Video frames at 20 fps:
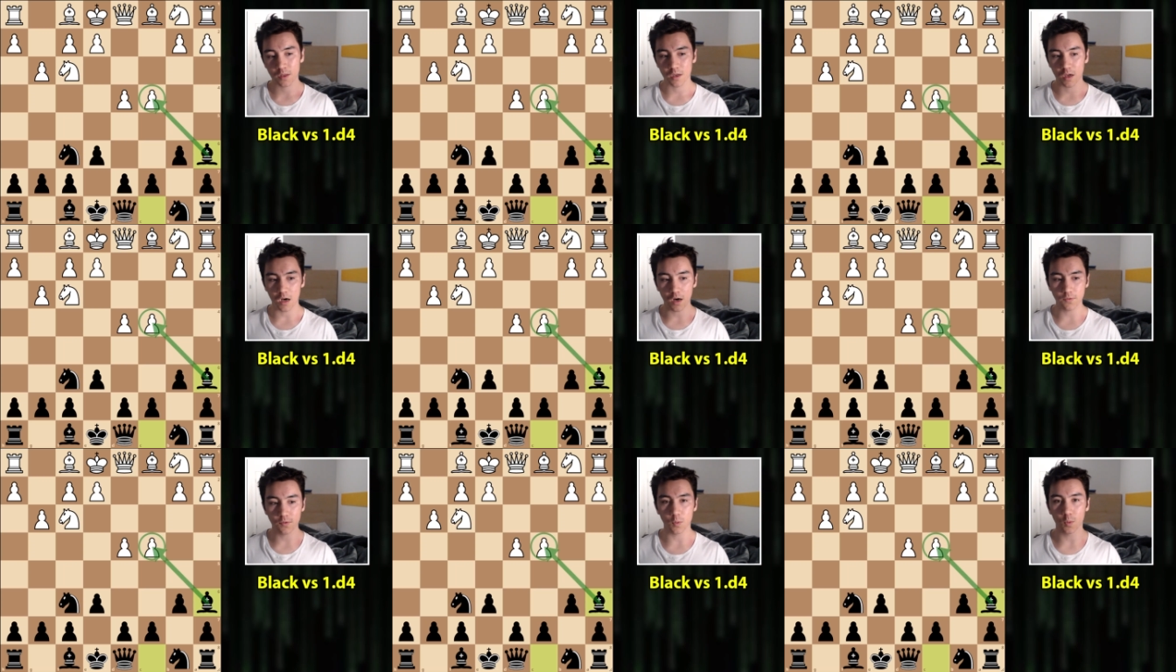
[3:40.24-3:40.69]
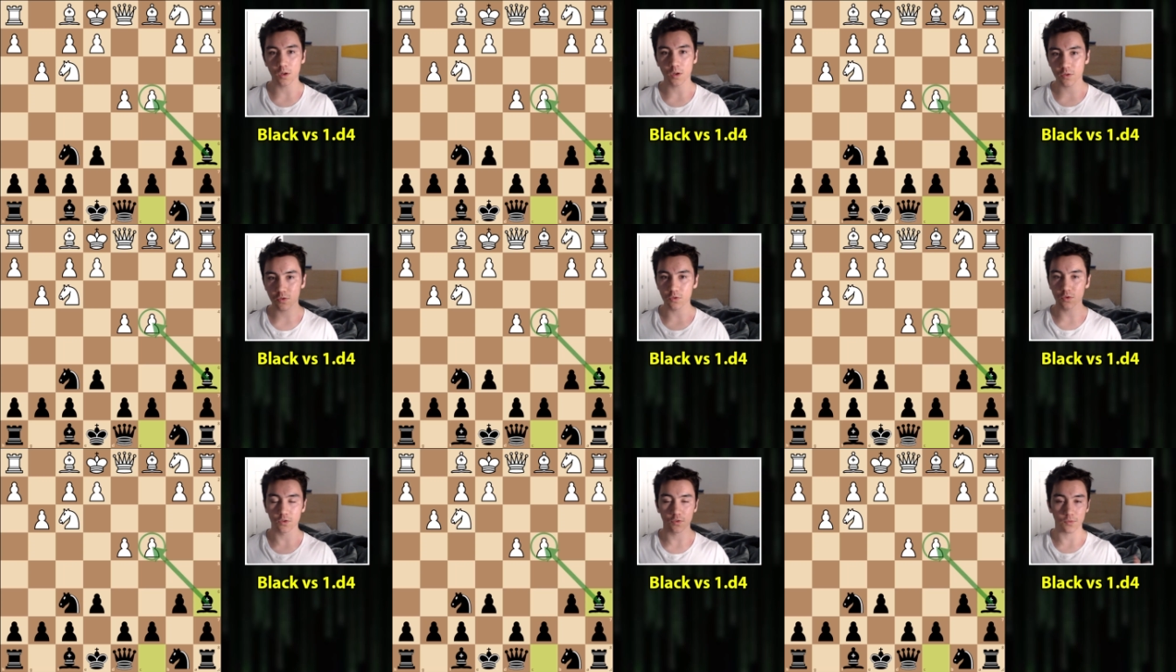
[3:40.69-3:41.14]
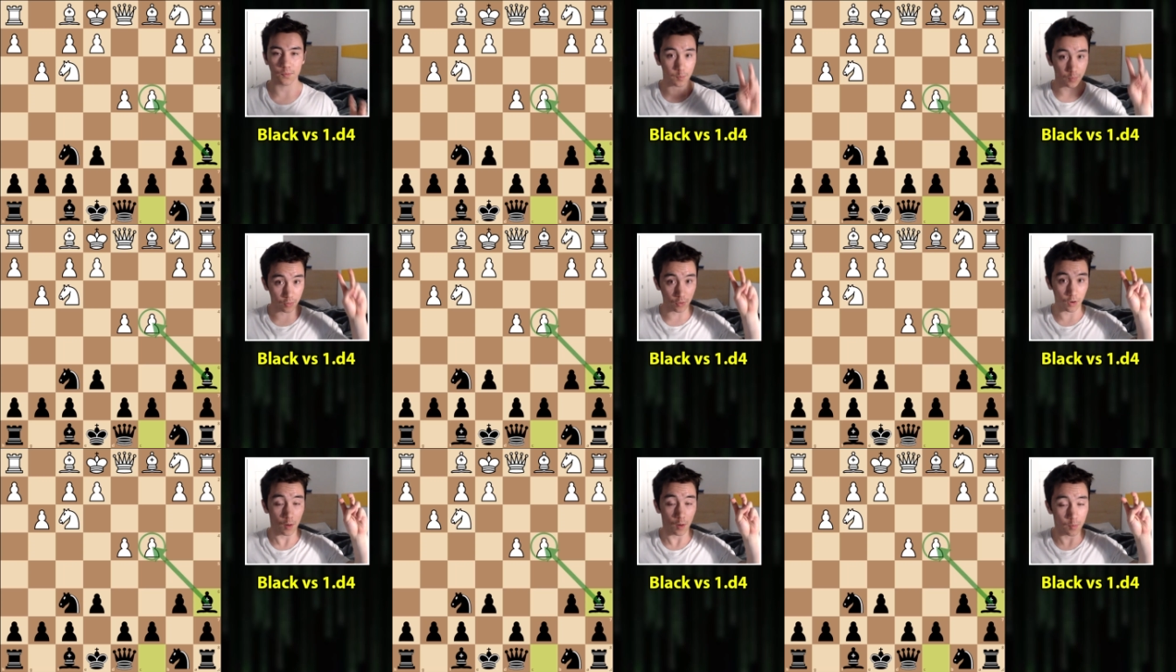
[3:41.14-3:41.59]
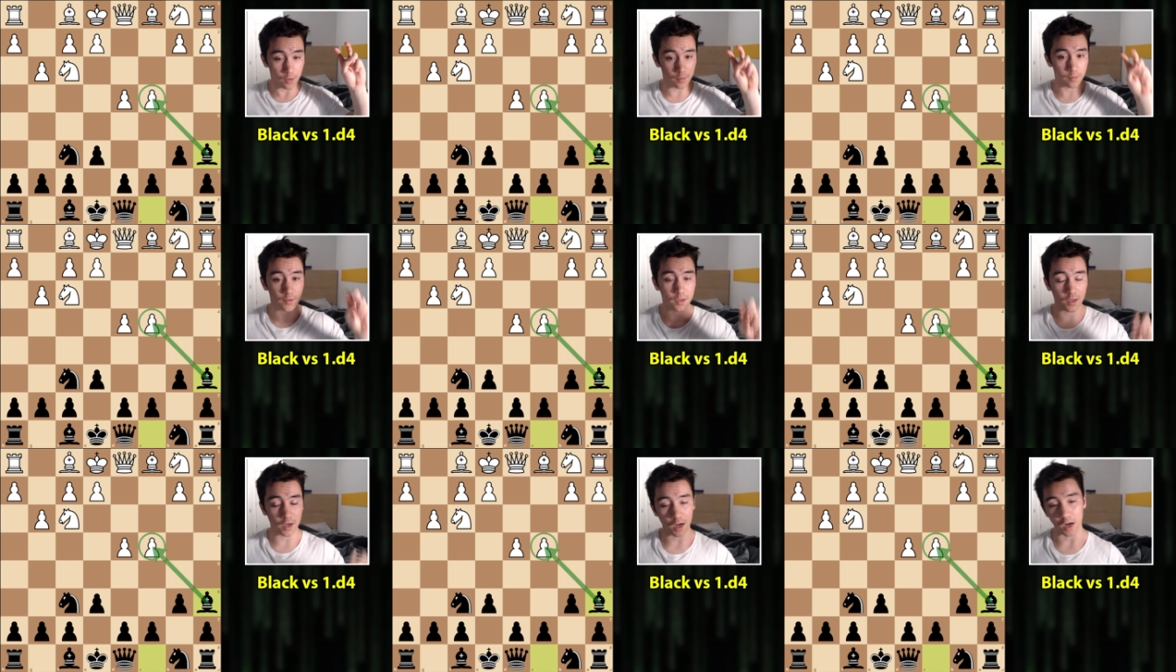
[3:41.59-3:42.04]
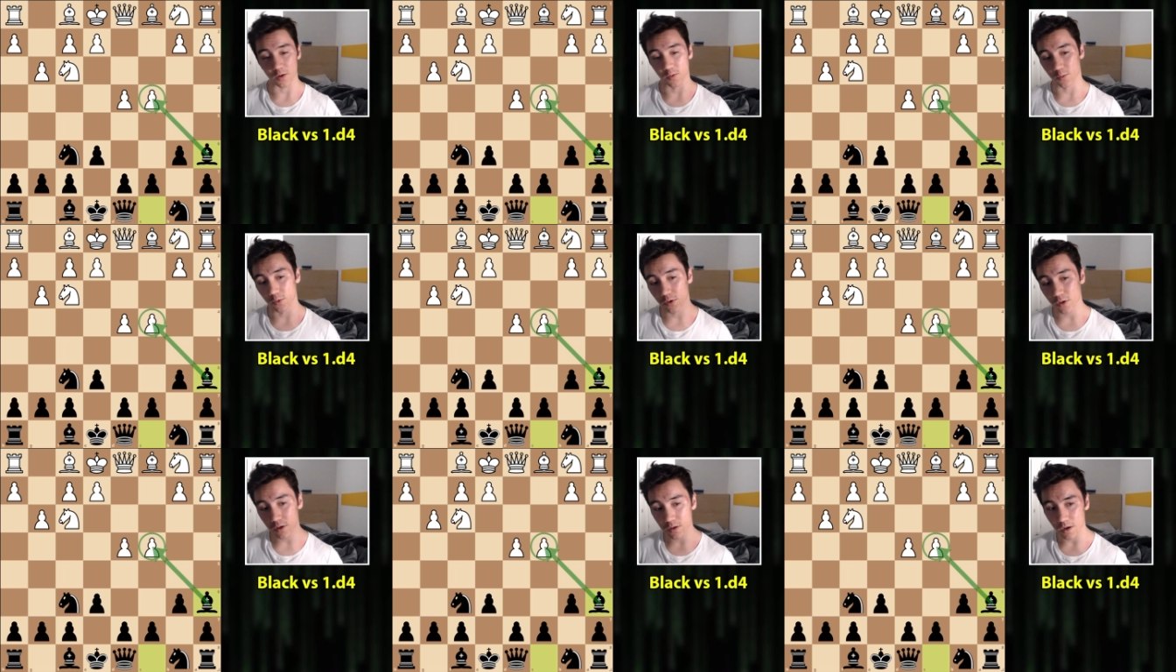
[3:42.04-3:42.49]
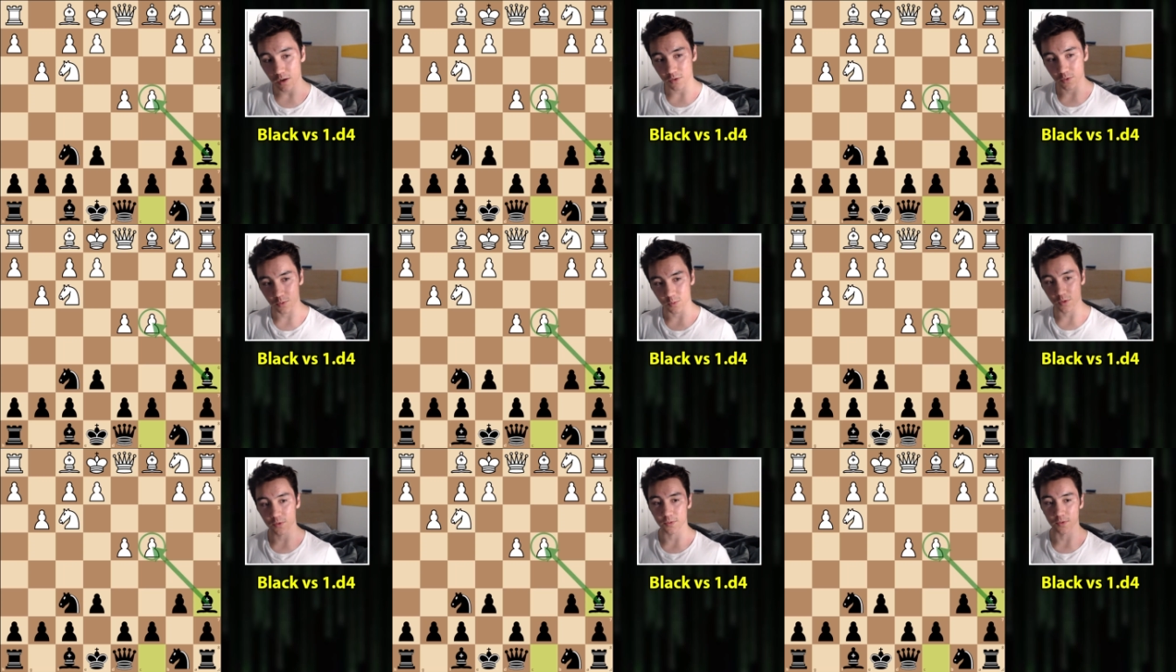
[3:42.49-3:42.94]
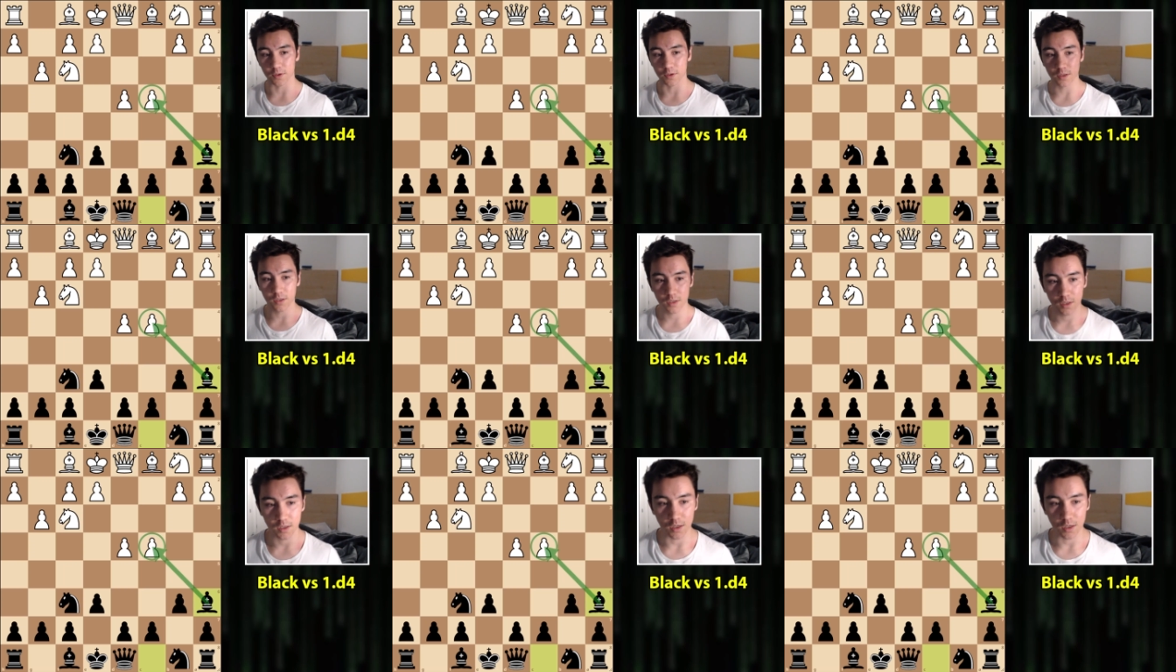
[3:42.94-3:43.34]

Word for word: However, one sort of problem that I realized with it,